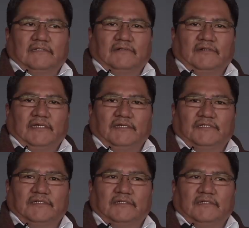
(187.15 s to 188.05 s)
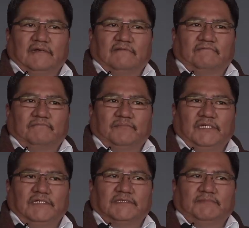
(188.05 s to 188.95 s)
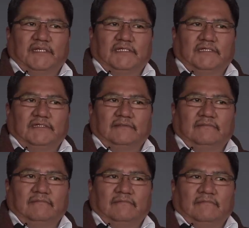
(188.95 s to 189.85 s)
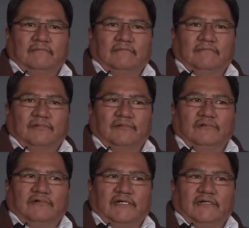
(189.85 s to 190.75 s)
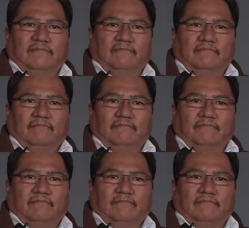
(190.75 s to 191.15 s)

creation of peacemaking program